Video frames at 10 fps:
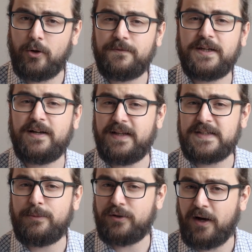of the
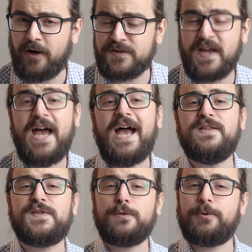collectible cars
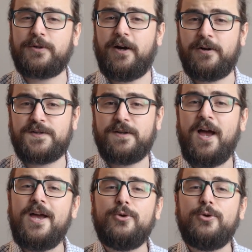and supercars.